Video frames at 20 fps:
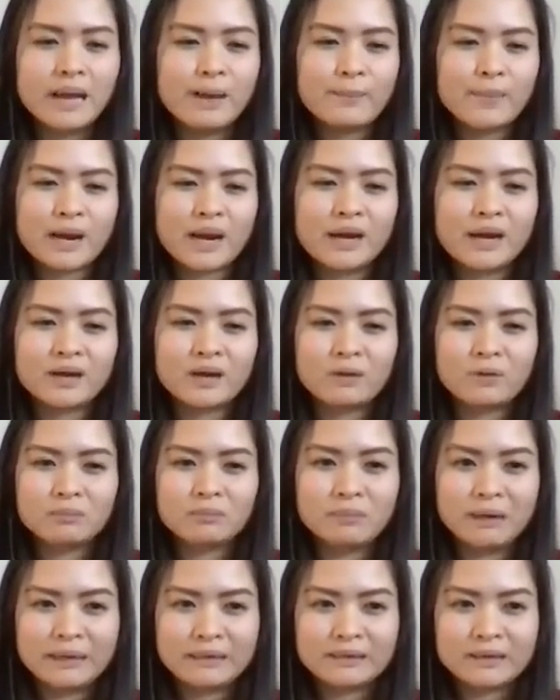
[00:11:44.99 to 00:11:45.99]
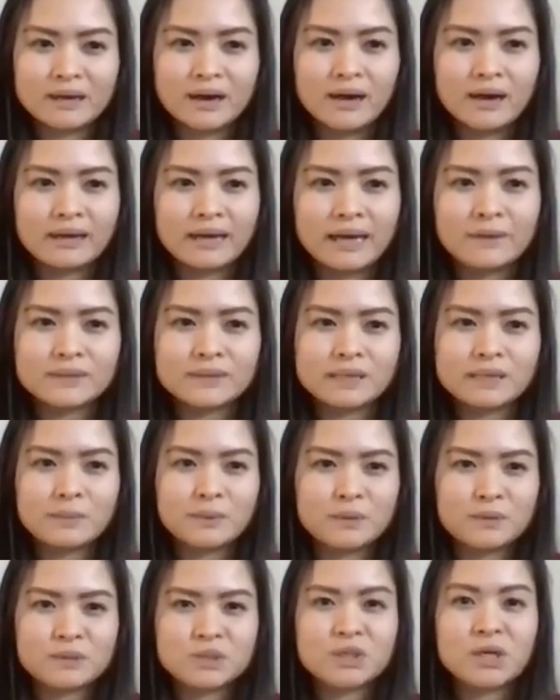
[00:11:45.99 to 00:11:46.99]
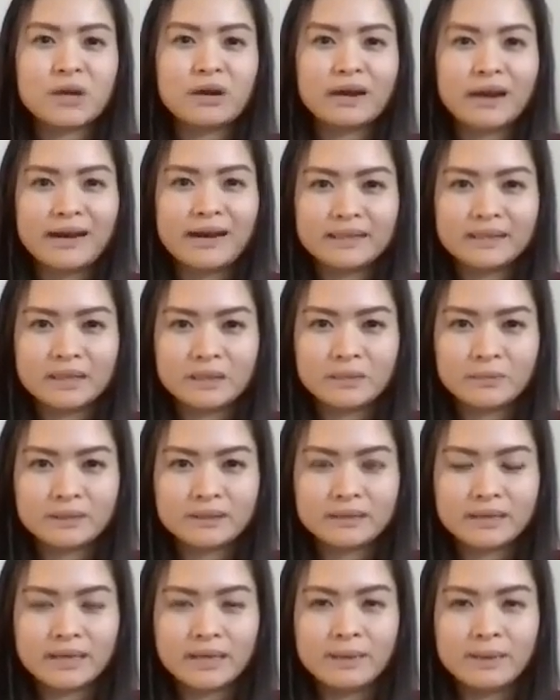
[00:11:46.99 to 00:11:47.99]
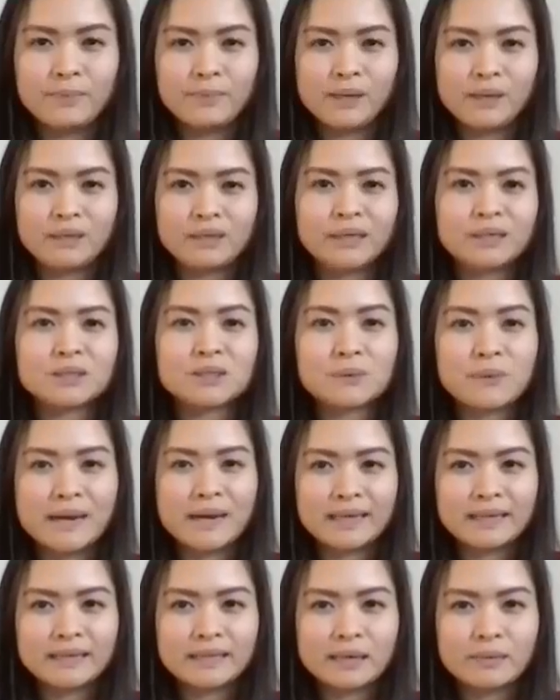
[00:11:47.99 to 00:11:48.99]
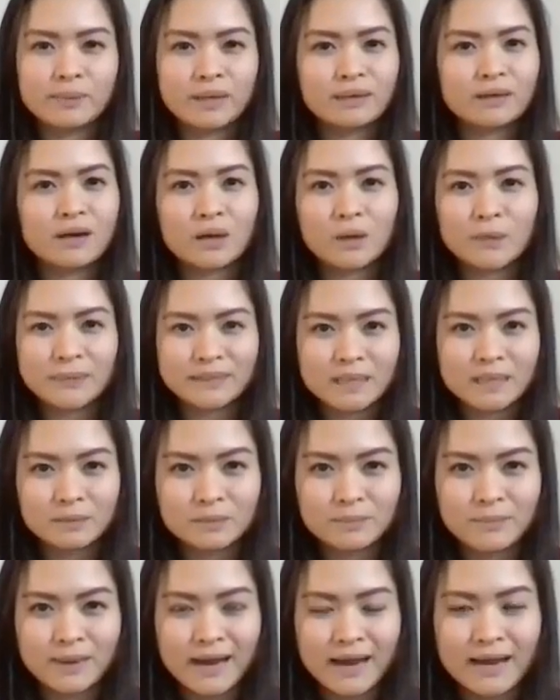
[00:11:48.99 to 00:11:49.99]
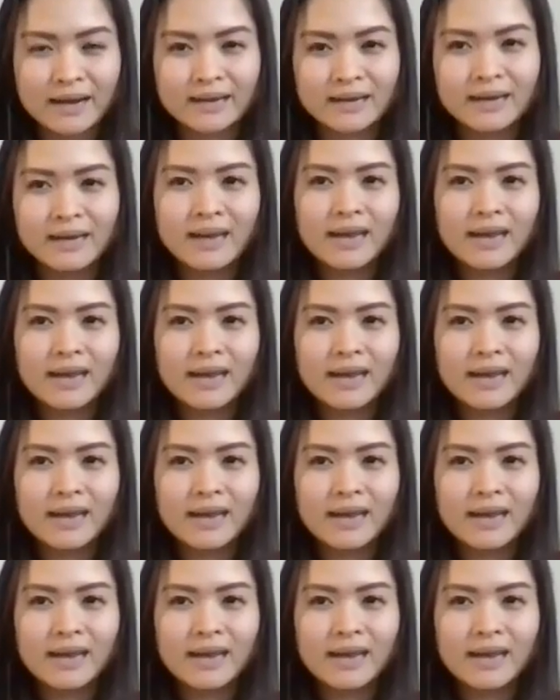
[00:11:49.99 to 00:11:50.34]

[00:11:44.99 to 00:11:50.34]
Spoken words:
But I know with my dog, I was able to share anything with him and like do anything. My dog always comes back.